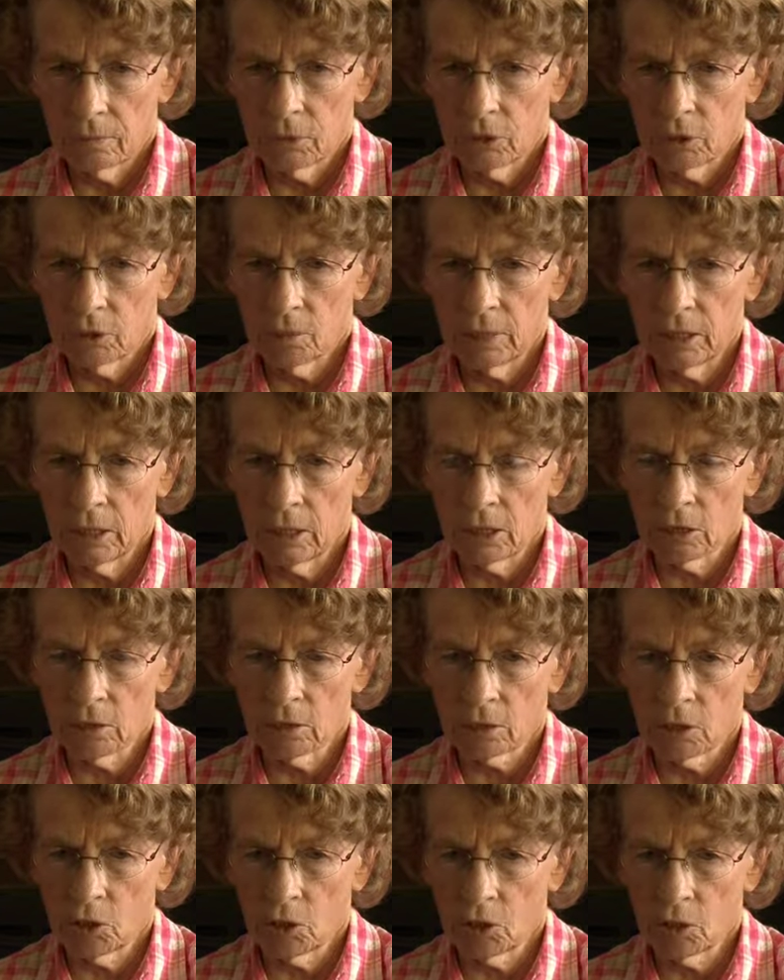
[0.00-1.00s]
took him in his,
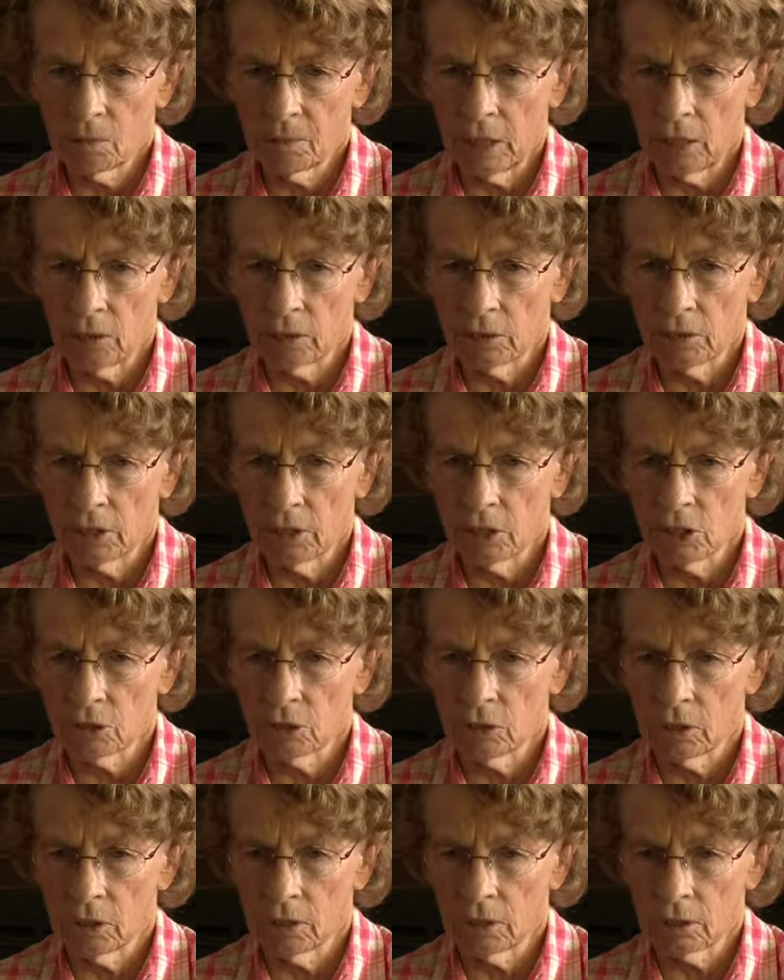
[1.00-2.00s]
carried him out in his
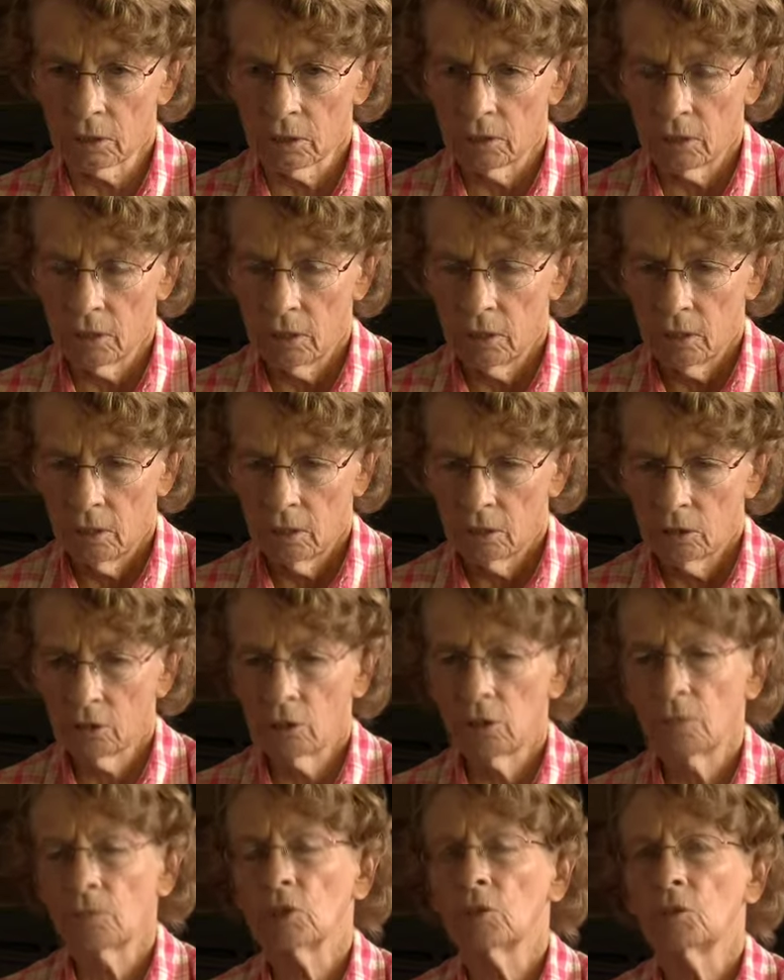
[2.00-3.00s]
truck,
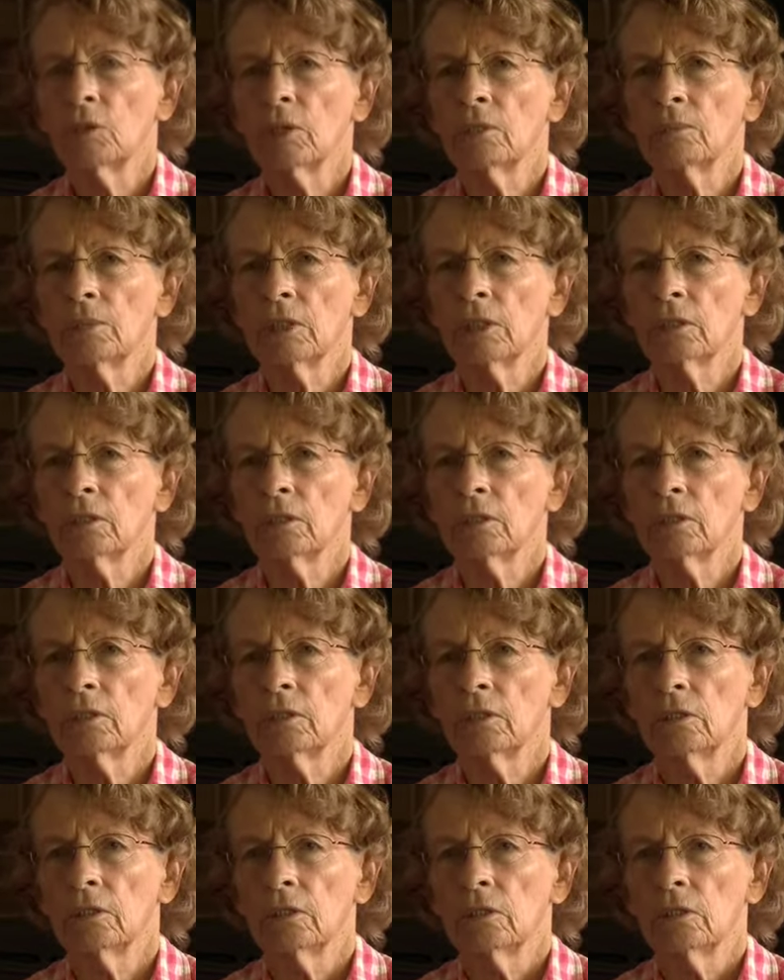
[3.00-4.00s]
took him to Winnemucca,
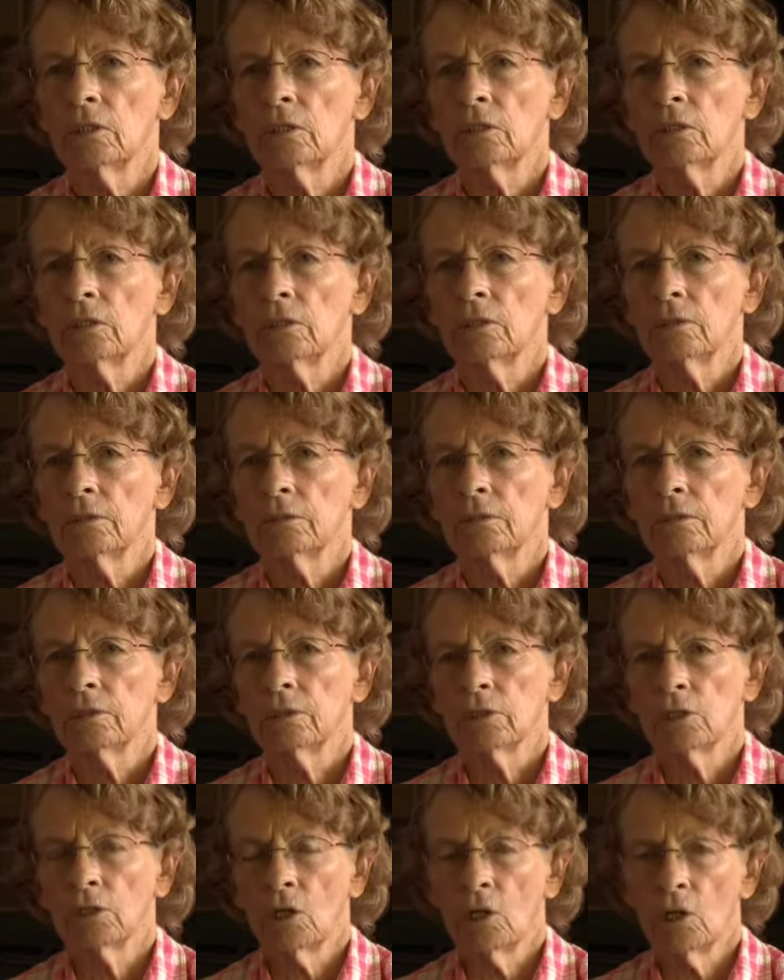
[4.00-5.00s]

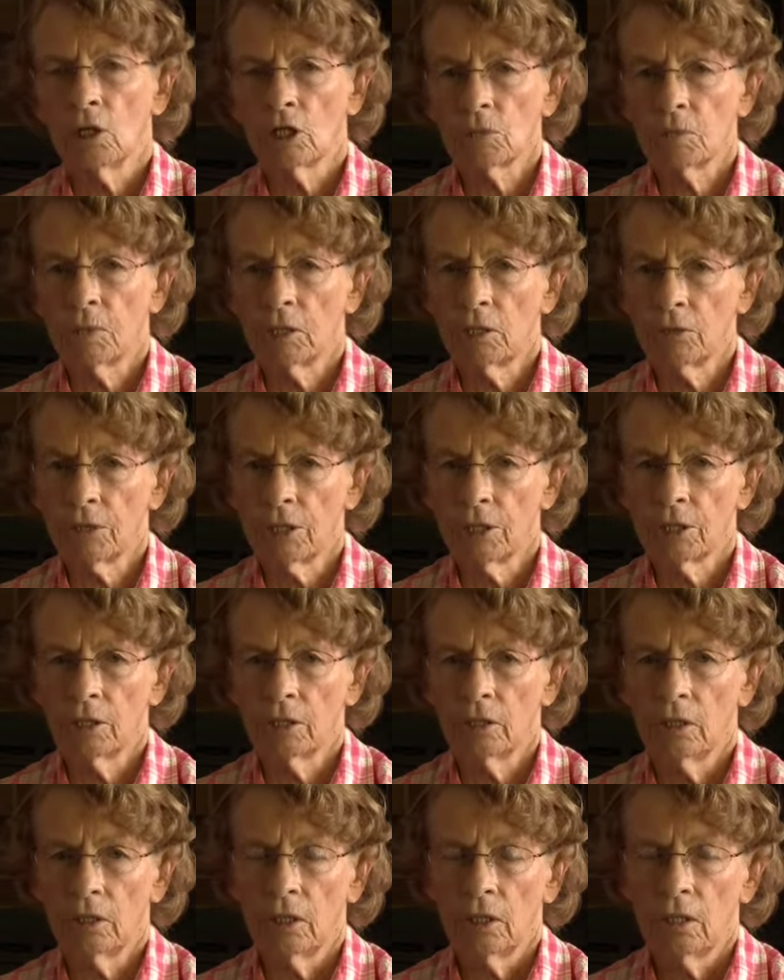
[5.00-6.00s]
to the hospital
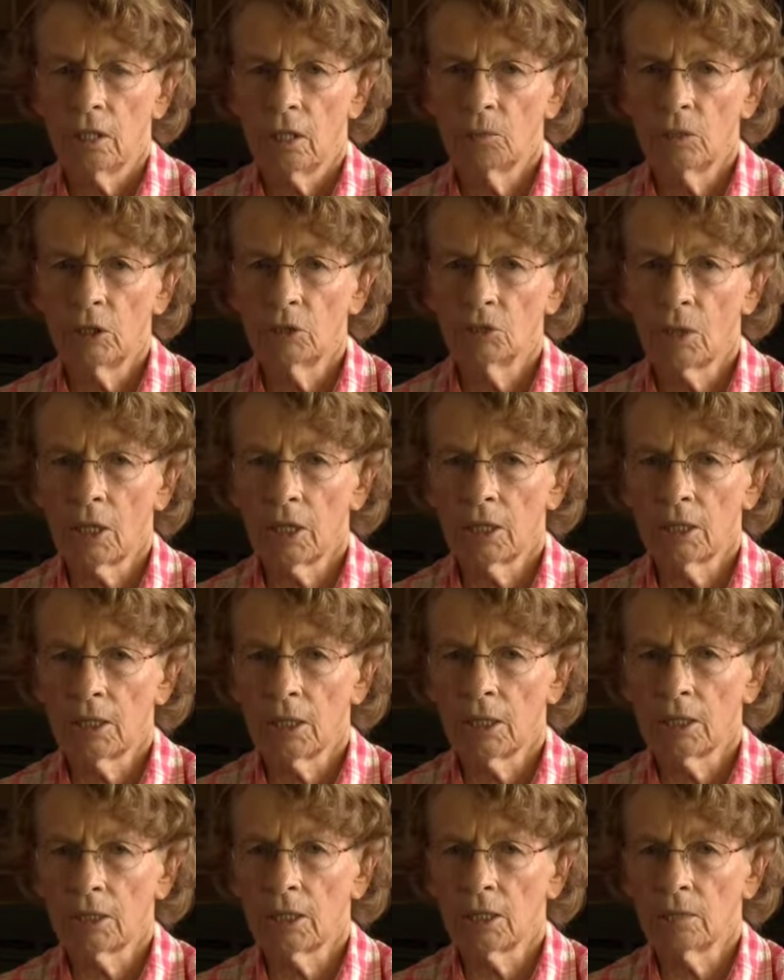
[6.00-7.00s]
there. And we tried to
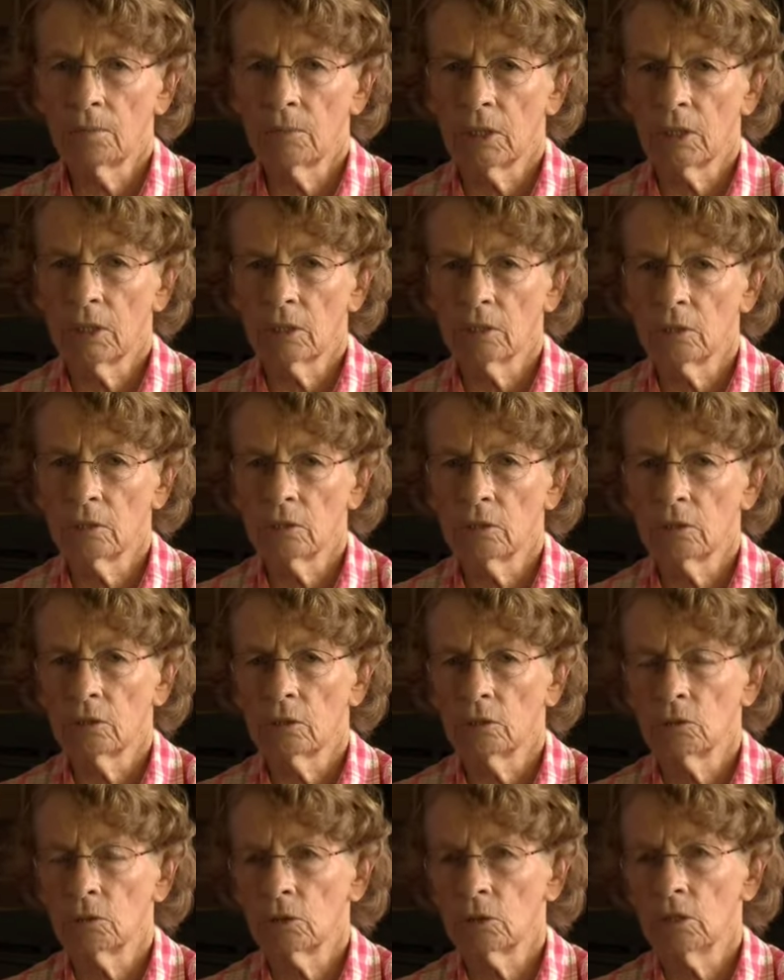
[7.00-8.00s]
get him into
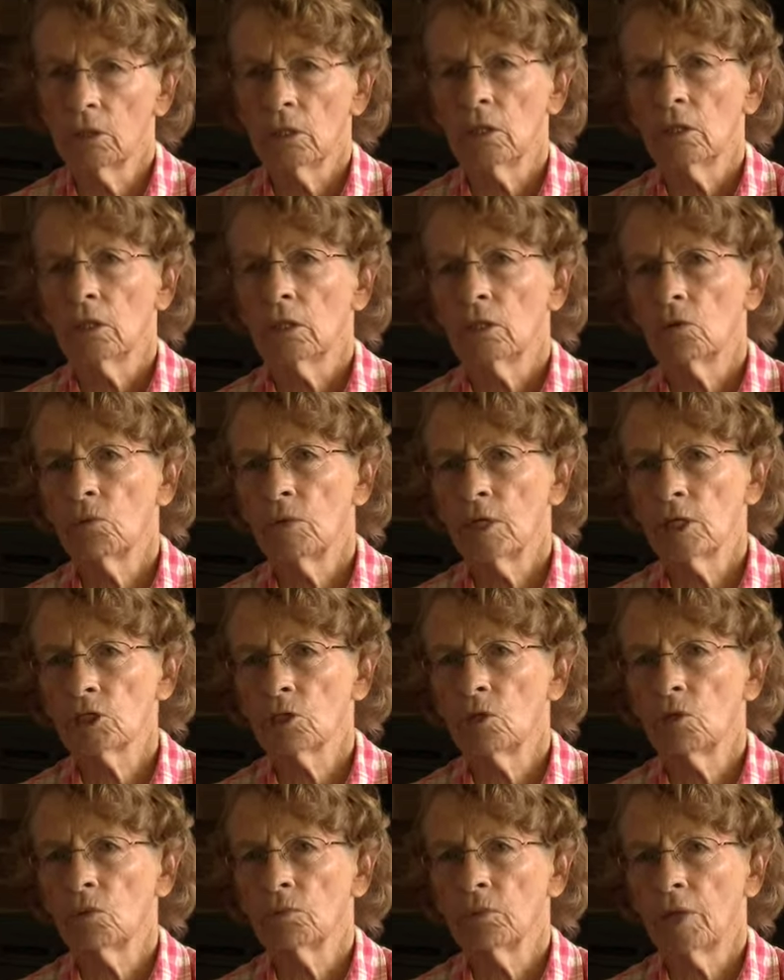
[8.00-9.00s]
a, a
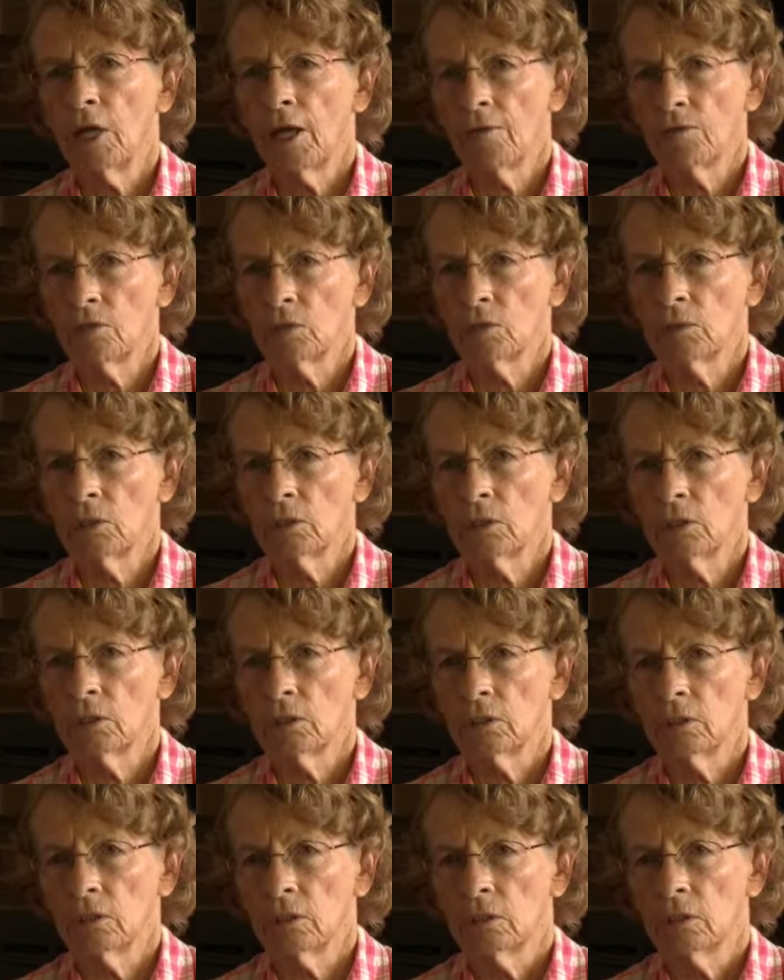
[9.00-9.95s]
rest home afterwards